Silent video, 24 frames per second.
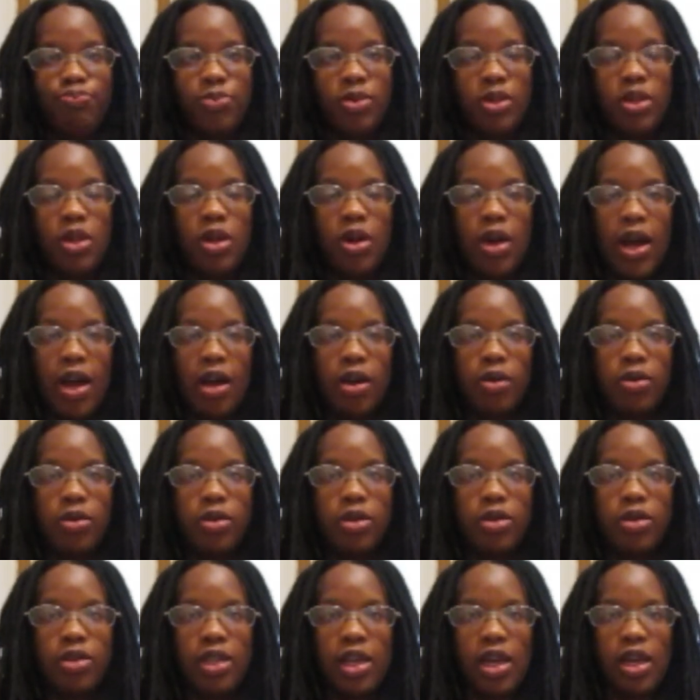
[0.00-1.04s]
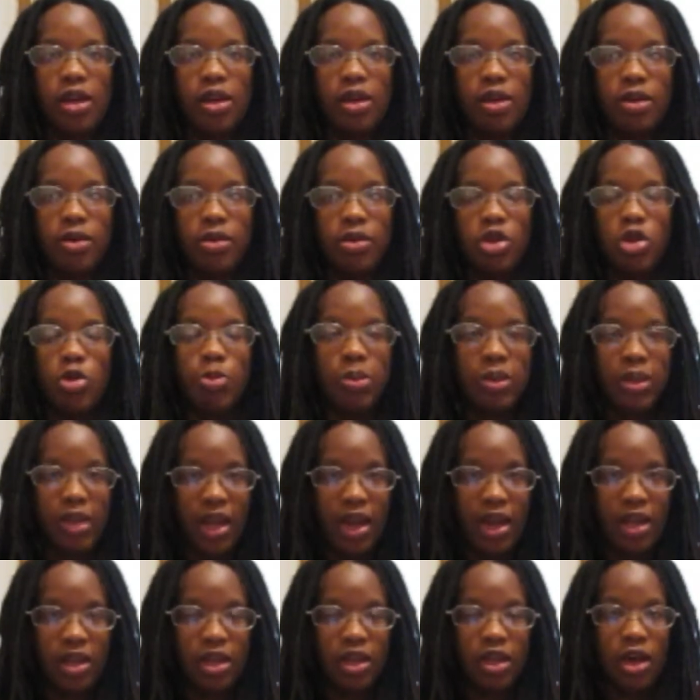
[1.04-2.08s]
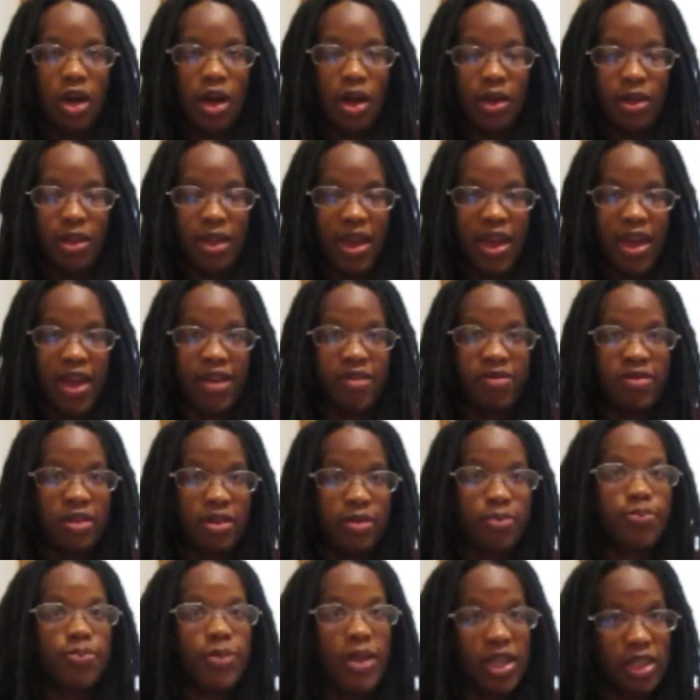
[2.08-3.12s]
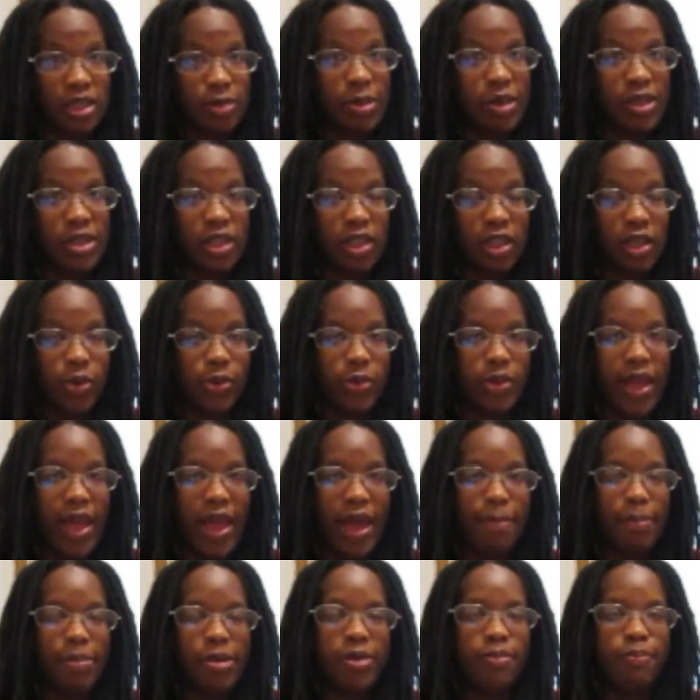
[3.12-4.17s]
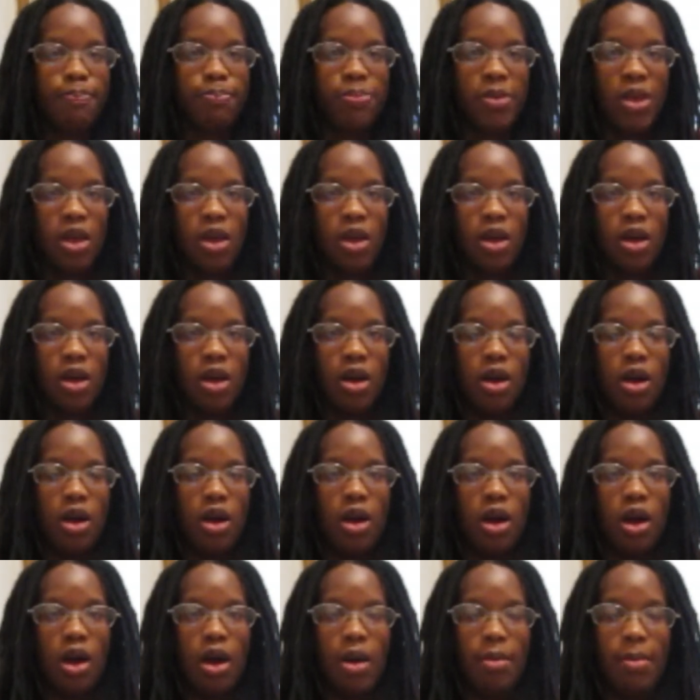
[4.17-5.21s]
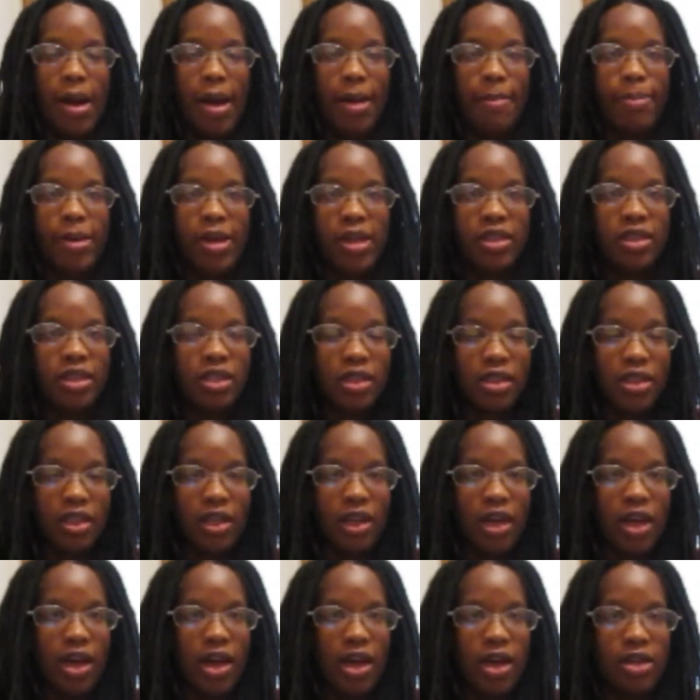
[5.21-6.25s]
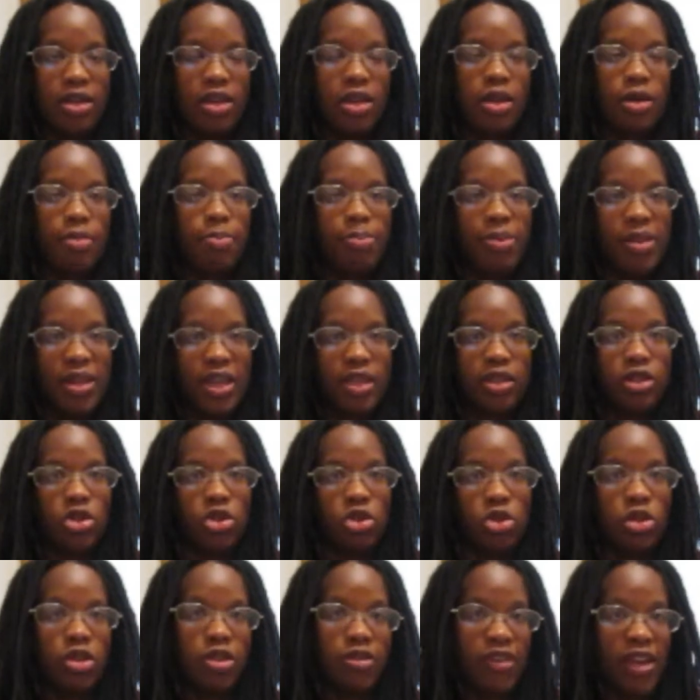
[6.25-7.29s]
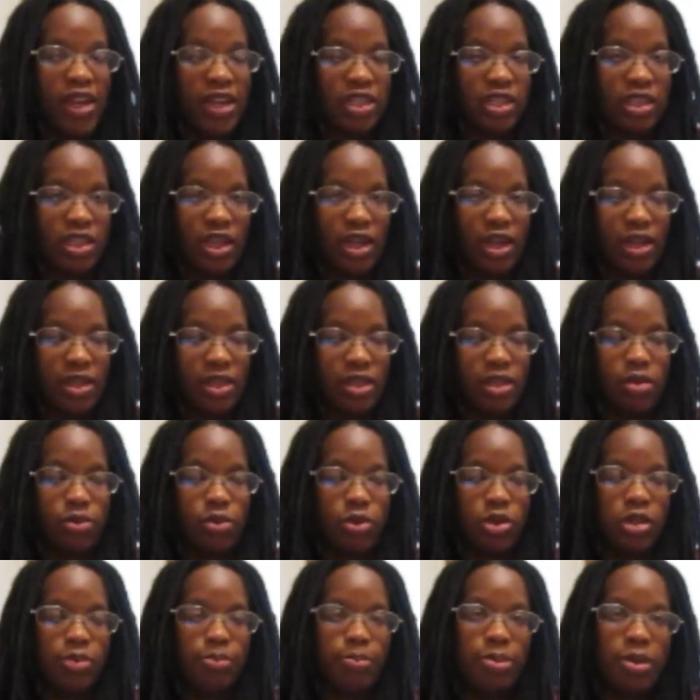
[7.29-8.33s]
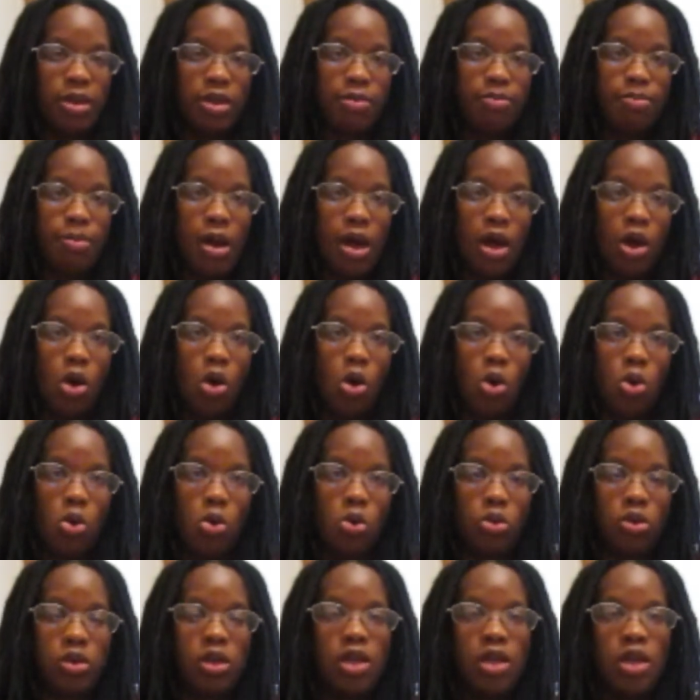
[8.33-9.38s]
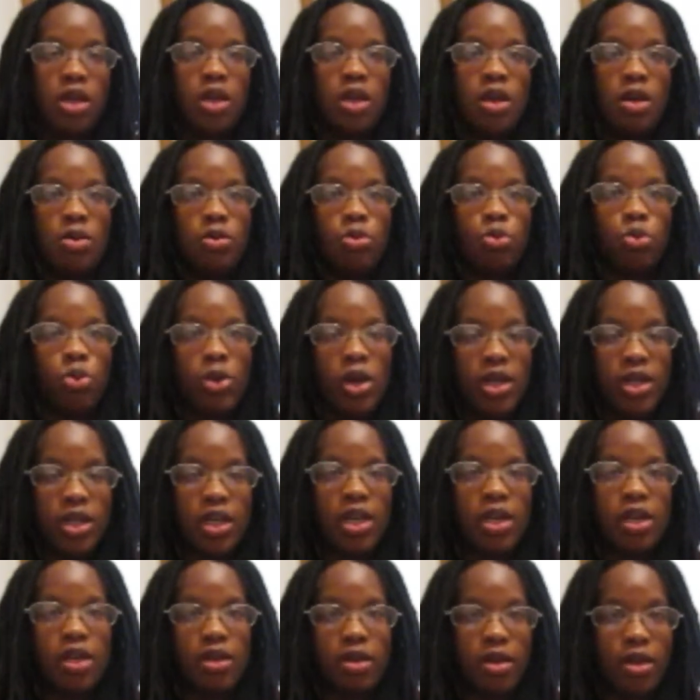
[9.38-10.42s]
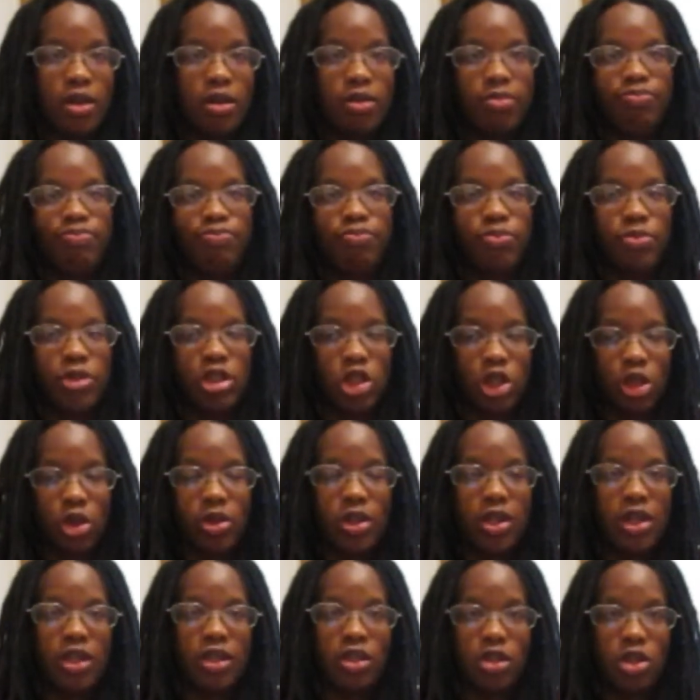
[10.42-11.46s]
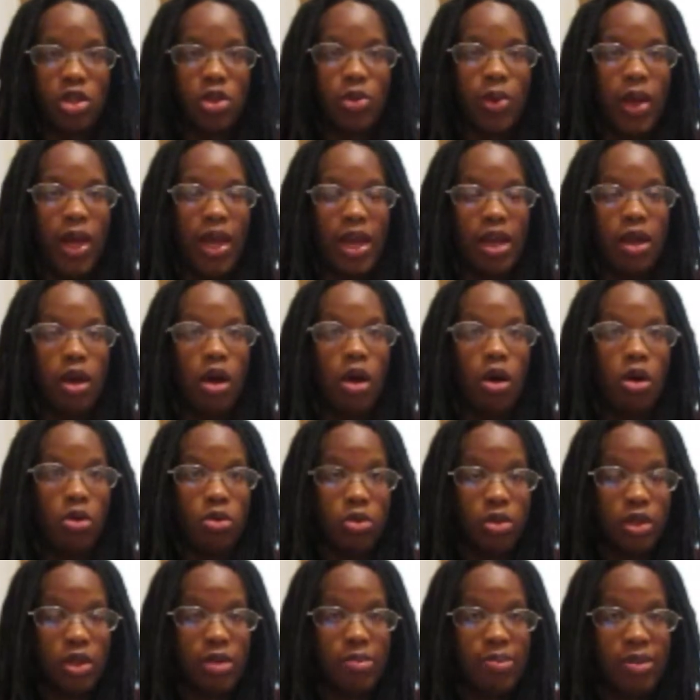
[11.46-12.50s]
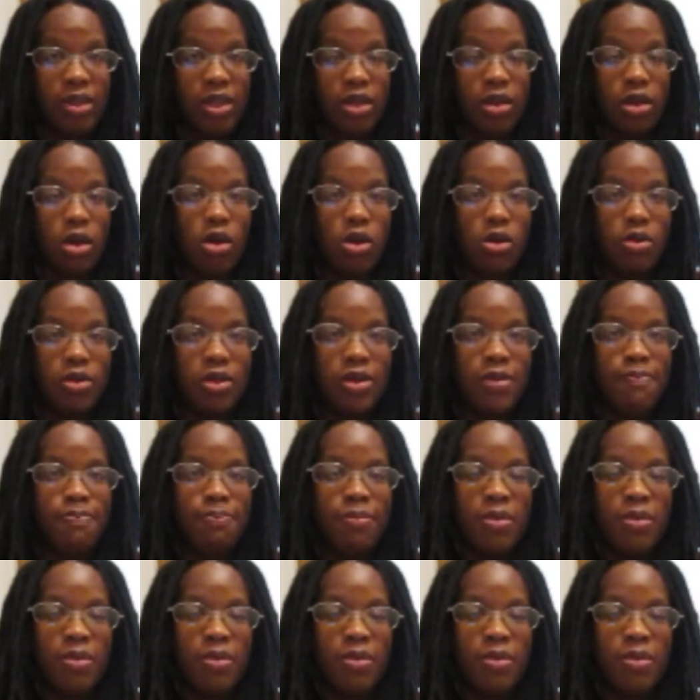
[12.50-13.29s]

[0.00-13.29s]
you know how you say you plan and God laughs? That's basically what happened. I basically got plantar fasciitis, which put my whole running journey to a halt, complete halt.